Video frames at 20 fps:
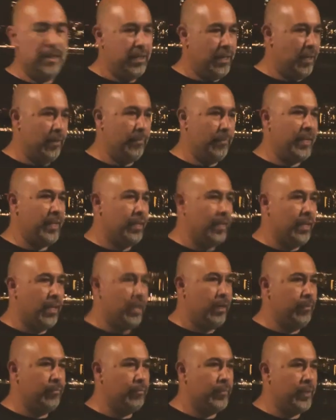I mean,
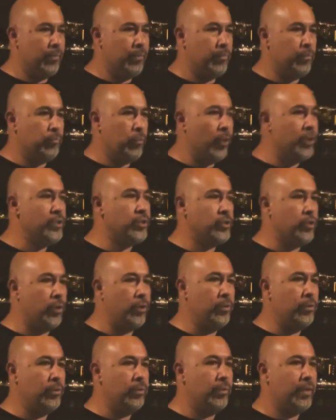more
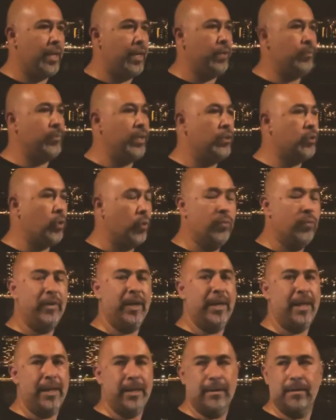so like when
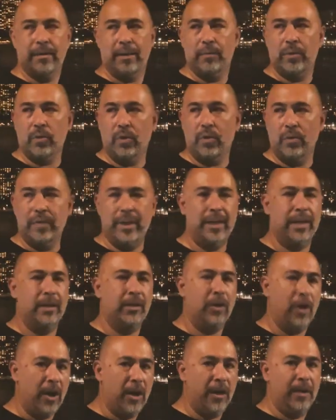COVID hit, and when COVID hit
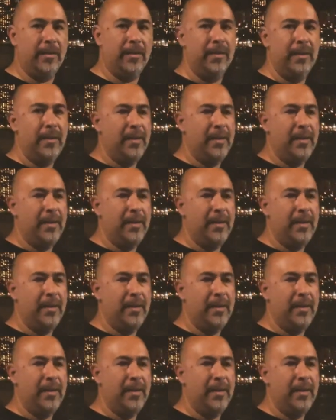hard,